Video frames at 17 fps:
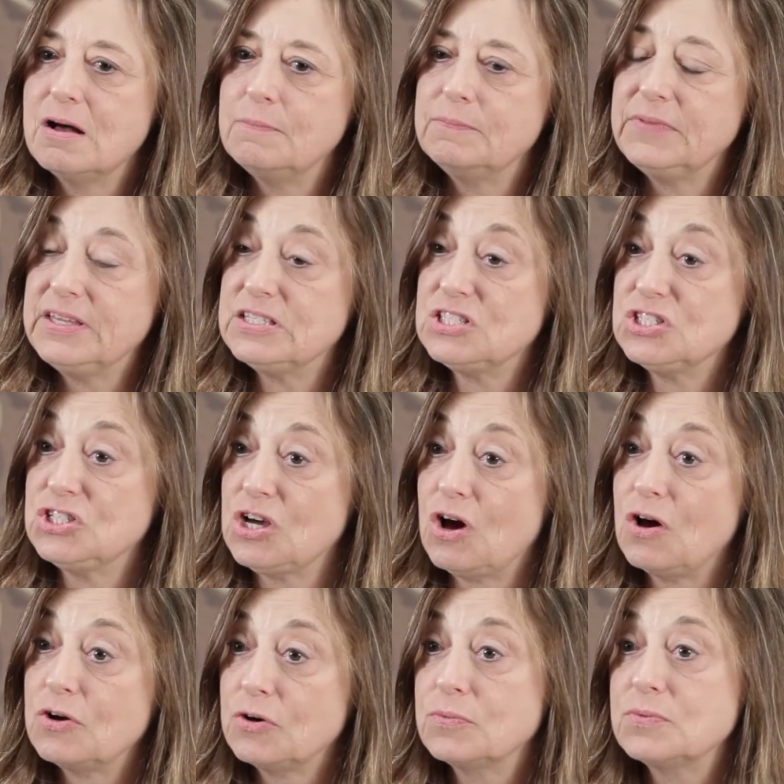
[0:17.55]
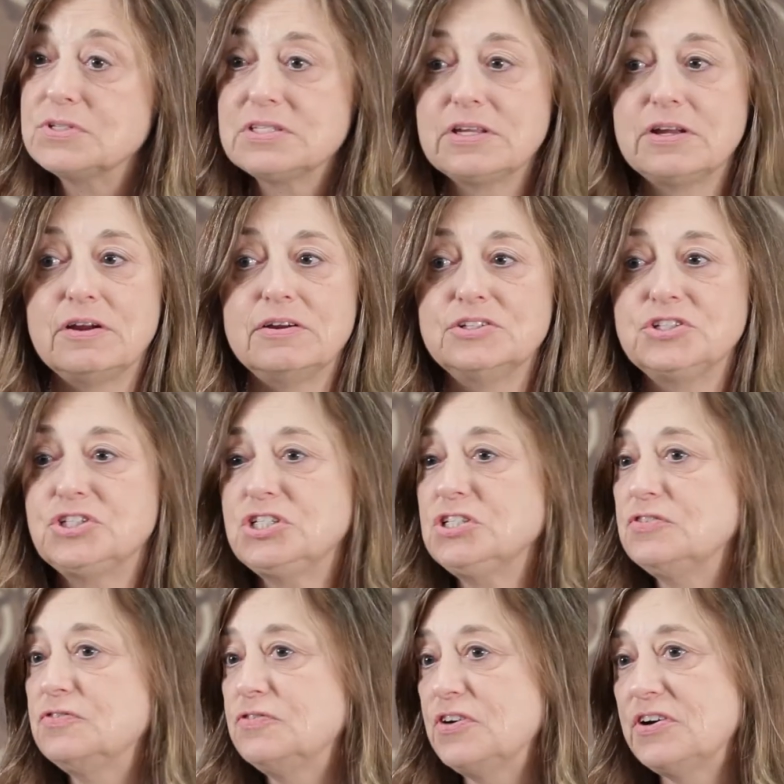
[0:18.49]
his daughter was there, and
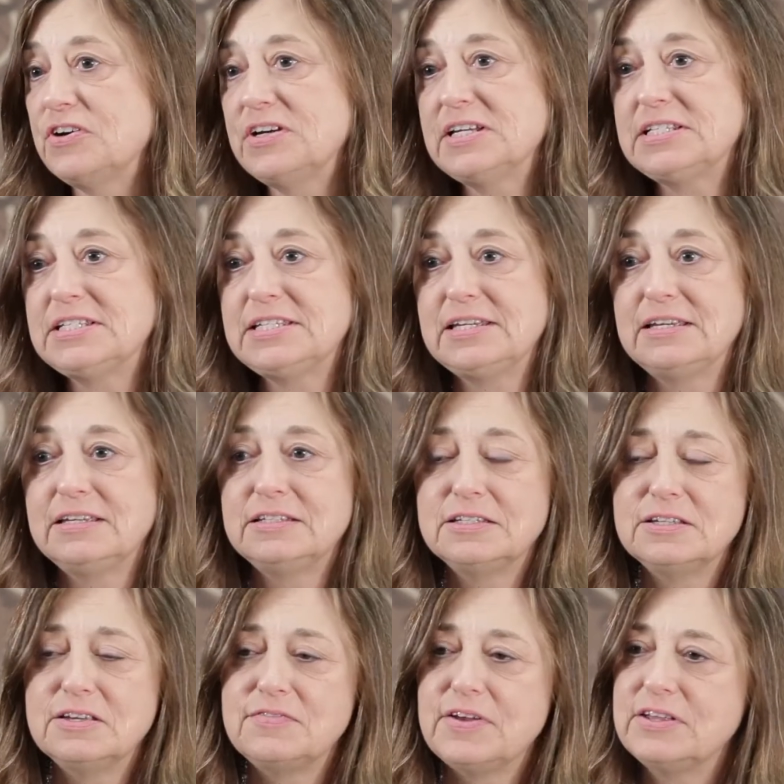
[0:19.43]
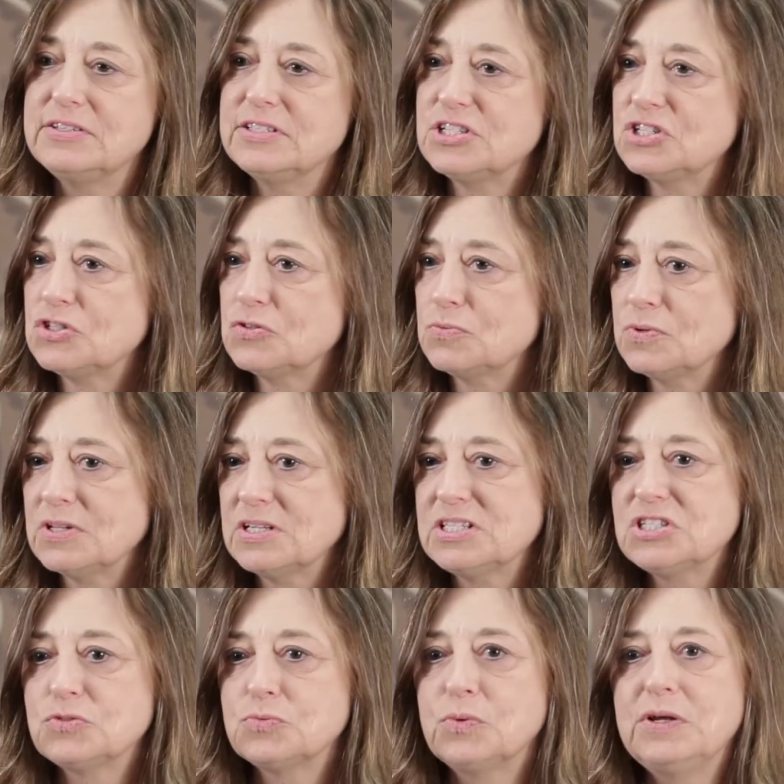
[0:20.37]
she's very attentive and just really
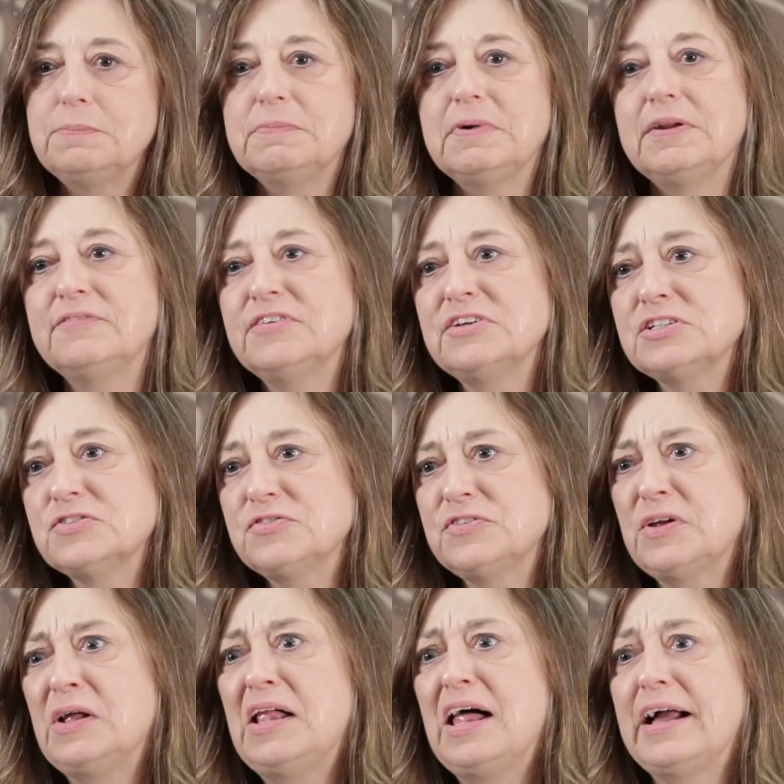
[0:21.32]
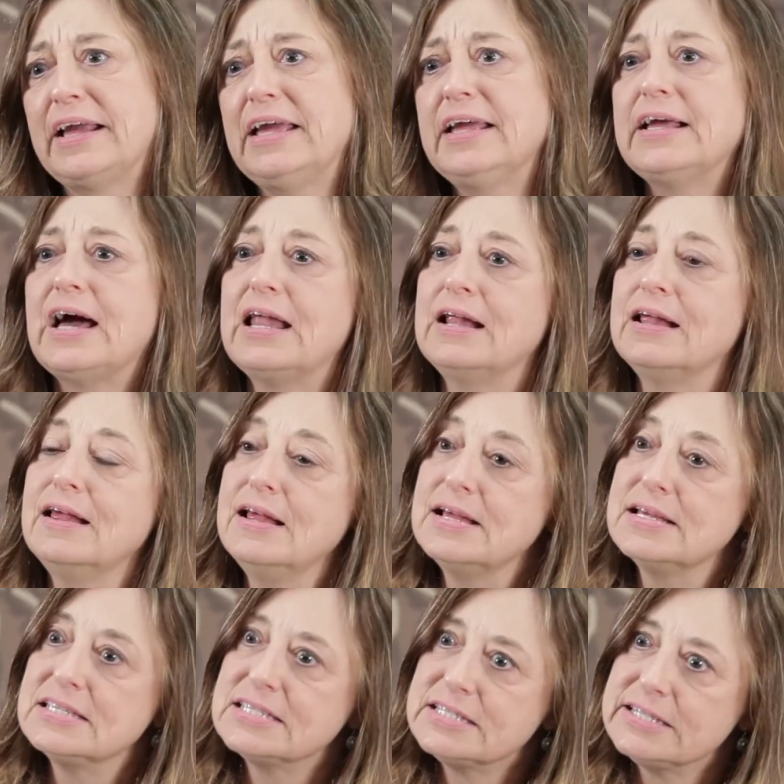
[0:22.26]
sweet, but I just felt like he kind
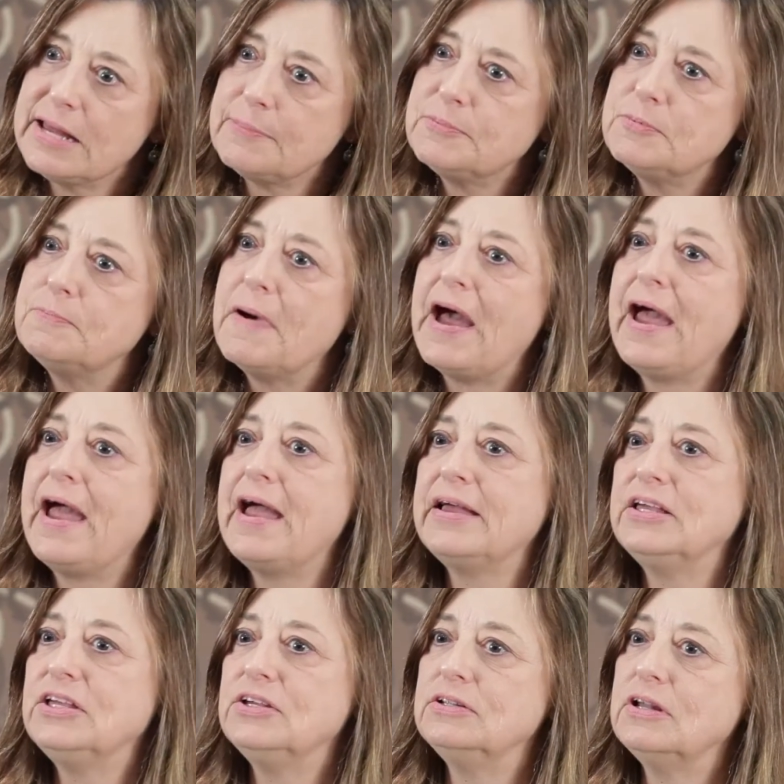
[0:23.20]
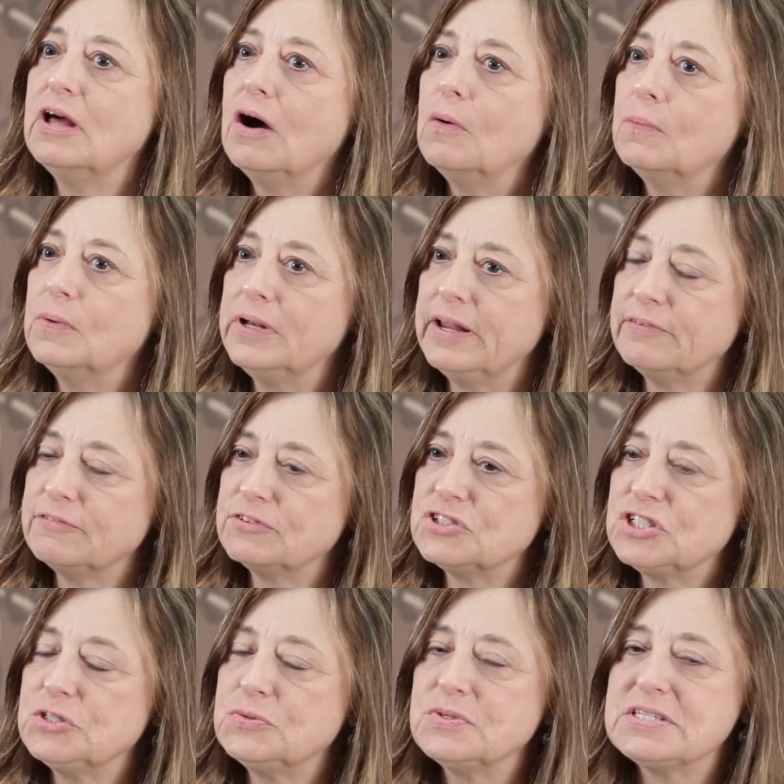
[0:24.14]
of stepped back, you know, whenever
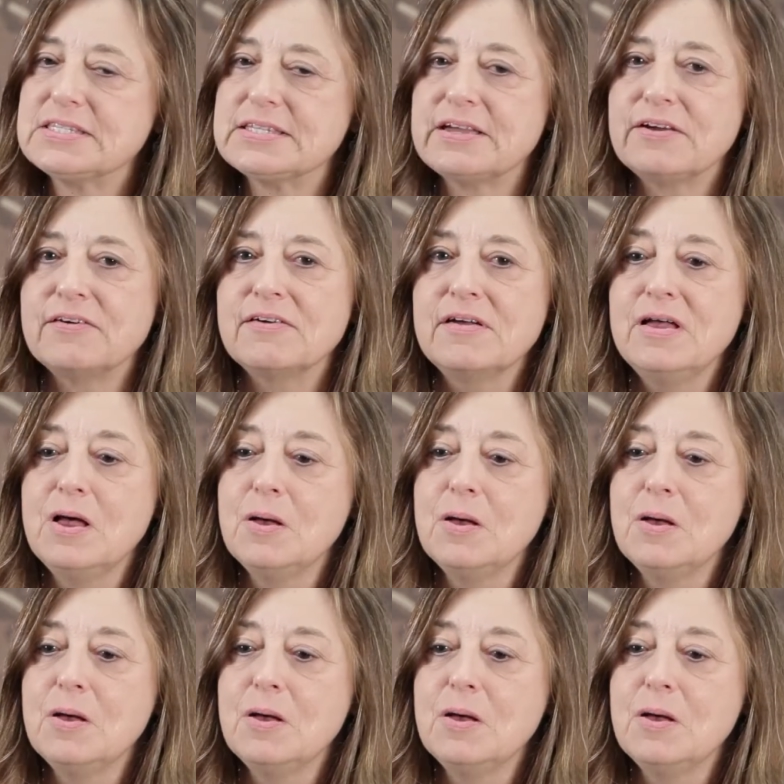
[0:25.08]
she was there.